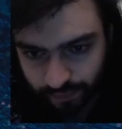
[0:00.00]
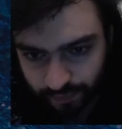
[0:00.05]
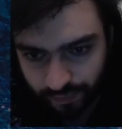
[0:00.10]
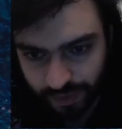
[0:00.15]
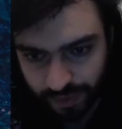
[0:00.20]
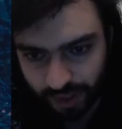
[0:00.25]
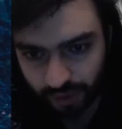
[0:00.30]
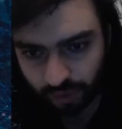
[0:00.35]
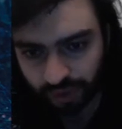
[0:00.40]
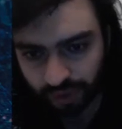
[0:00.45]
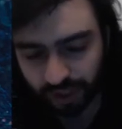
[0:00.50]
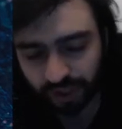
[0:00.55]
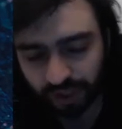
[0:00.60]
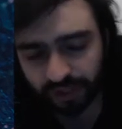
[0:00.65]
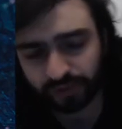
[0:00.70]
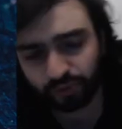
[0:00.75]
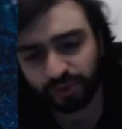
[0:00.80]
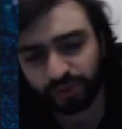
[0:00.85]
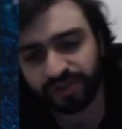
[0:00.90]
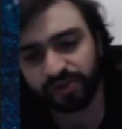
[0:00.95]
Okay,
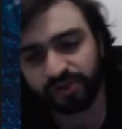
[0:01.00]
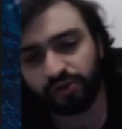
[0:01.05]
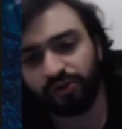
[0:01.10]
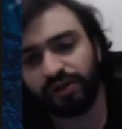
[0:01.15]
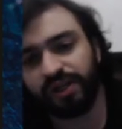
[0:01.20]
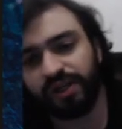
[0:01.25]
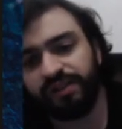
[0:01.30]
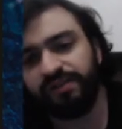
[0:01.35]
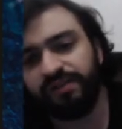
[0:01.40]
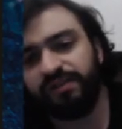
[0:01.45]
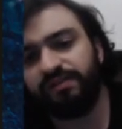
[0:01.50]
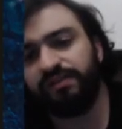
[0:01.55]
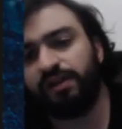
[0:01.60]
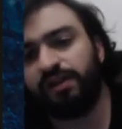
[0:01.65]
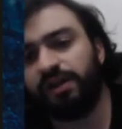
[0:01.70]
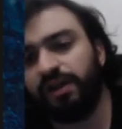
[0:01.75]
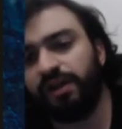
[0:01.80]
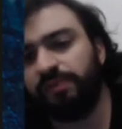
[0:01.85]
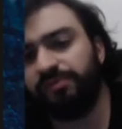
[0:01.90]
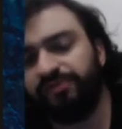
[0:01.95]
it was already
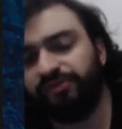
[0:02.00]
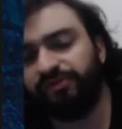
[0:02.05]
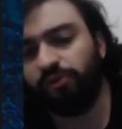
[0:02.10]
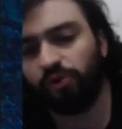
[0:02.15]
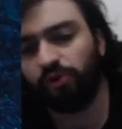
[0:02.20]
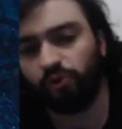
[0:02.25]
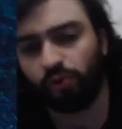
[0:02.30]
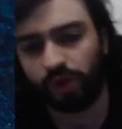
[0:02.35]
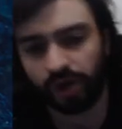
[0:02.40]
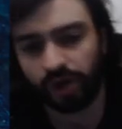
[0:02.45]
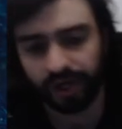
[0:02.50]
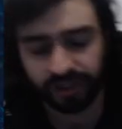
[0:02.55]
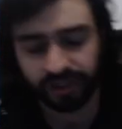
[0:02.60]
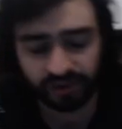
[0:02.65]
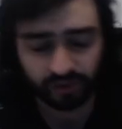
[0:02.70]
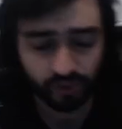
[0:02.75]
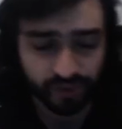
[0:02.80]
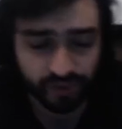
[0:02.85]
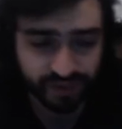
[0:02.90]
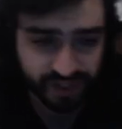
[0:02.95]
time for white
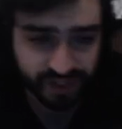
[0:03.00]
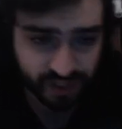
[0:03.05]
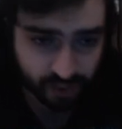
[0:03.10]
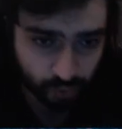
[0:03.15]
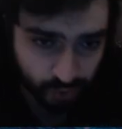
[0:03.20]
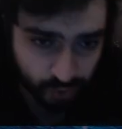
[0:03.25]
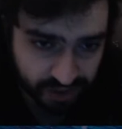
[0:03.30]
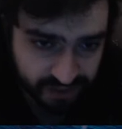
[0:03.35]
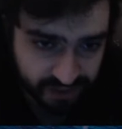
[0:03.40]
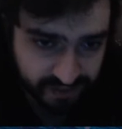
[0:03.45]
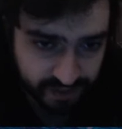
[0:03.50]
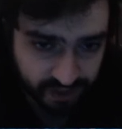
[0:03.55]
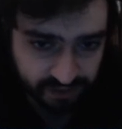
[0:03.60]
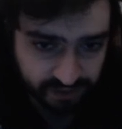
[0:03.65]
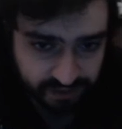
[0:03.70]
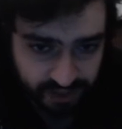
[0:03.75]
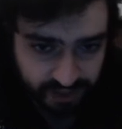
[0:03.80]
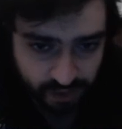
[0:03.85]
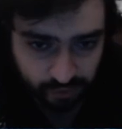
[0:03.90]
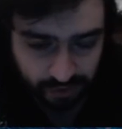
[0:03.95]
to see queenside
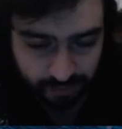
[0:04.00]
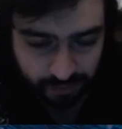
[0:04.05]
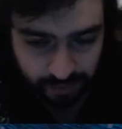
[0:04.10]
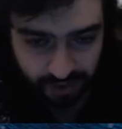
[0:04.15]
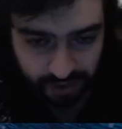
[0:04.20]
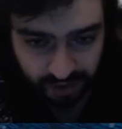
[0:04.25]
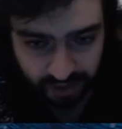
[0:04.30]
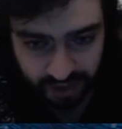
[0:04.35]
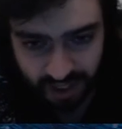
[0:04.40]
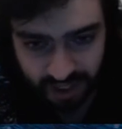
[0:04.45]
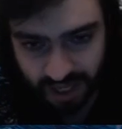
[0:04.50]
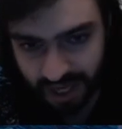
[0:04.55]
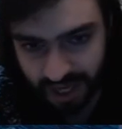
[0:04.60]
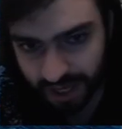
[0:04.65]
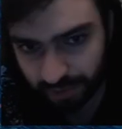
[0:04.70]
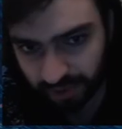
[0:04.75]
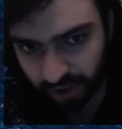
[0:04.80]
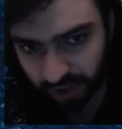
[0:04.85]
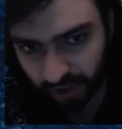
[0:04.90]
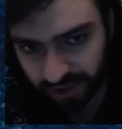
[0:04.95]
counterplay,
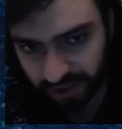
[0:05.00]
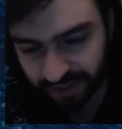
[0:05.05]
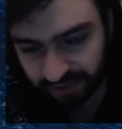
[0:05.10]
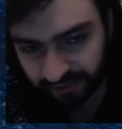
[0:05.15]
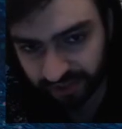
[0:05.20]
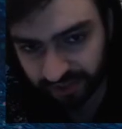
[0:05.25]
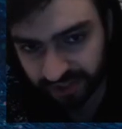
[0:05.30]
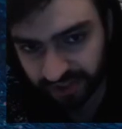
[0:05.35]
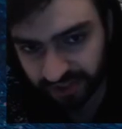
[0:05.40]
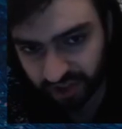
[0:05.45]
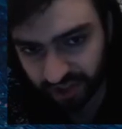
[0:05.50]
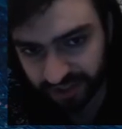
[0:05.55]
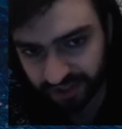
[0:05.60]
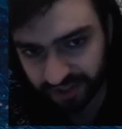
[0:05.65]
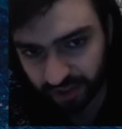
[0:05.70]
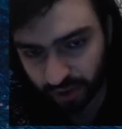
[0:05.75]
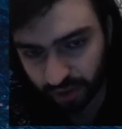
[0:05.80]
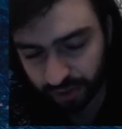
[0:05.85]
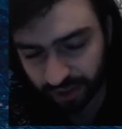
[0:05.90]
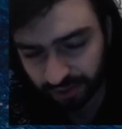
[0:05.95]
because if he's just
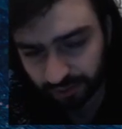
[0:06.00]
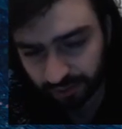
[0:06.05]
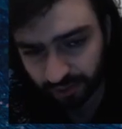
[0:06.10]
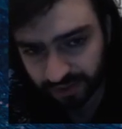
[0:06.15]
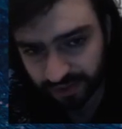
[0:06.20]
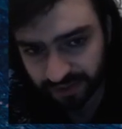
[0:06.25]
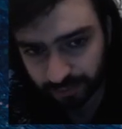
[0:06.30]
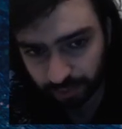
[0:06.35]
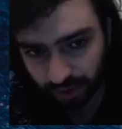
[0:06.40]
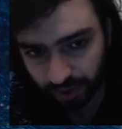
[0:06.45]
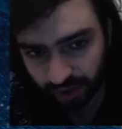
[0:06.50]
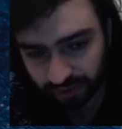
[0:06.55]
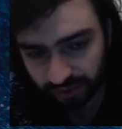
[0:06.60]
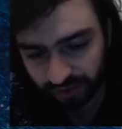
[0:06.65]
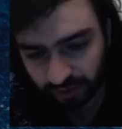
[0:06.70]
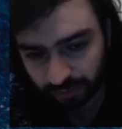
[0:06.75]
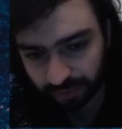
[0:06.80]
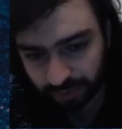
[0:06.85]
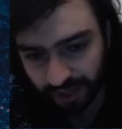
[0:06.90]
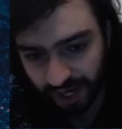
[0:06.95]
going to respond
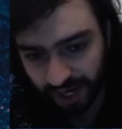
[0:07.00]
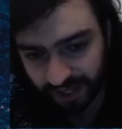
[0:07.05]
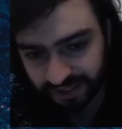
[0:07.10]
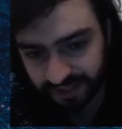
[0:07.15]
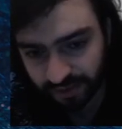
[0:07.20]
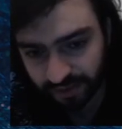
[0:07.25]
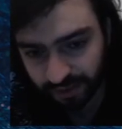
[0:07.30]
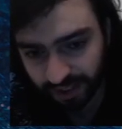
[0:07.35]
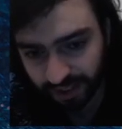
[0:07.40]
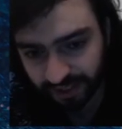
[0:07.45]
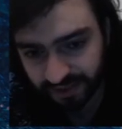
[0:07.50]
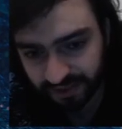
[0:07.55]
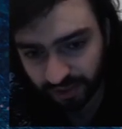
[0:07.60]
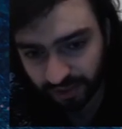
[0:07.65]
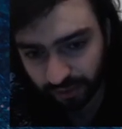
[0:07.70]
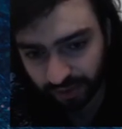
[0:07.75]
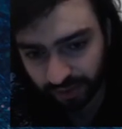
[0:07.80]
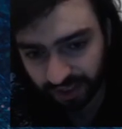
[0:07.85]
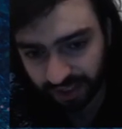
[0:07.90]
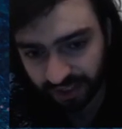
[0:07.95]
to black's threats
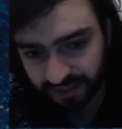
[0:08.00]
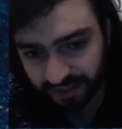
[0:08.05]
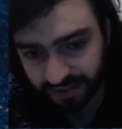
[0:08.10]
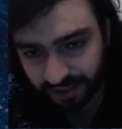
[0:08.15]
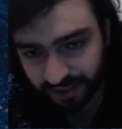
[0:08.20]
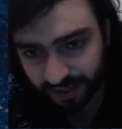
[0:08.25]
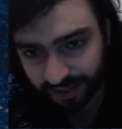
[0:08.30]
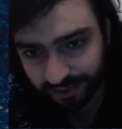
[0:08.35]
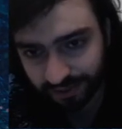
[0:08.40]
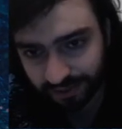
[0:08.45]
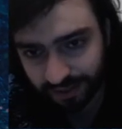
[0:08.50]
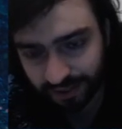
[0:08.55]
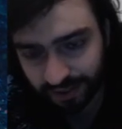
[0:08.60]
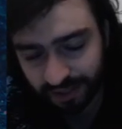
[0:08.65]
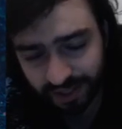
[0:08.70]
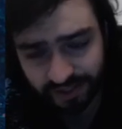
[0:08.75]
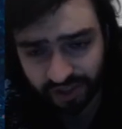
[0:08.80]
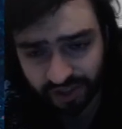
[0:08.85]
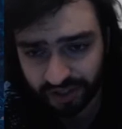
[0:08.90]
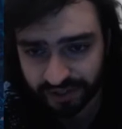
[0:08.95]
on the king side,
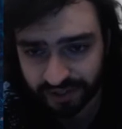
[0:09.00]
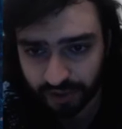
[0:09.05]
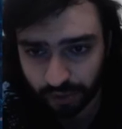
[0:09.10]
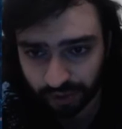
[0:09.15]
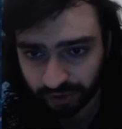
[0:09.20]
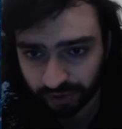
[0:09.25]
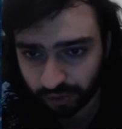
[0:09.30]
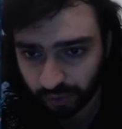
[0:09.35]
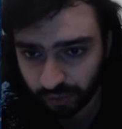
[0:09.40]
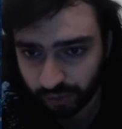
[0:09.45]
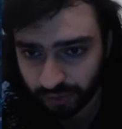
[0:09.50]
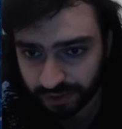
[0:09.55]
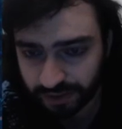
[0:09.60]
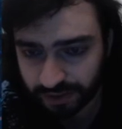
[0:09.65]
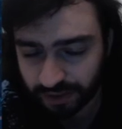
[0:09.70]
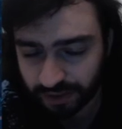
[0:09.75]
he's just going to lose.